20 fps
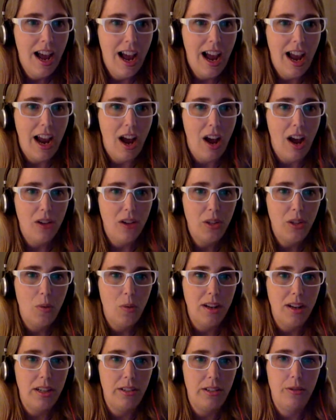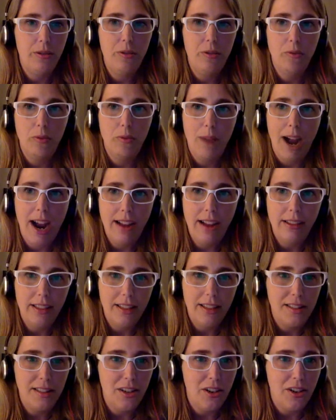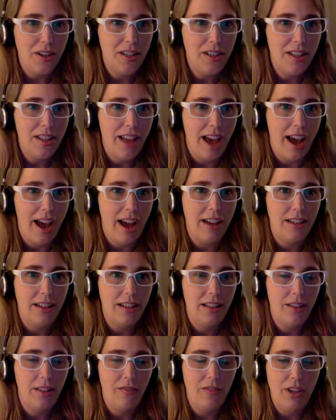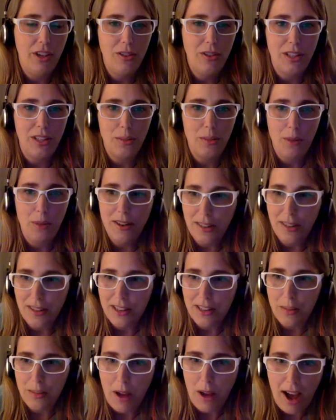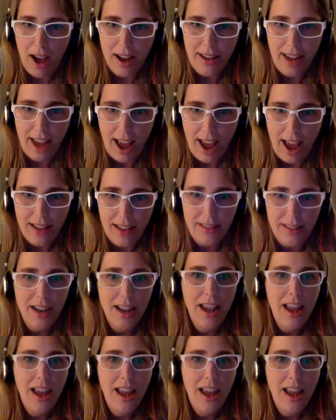I also want to remind listeners that the views expressed on this podcast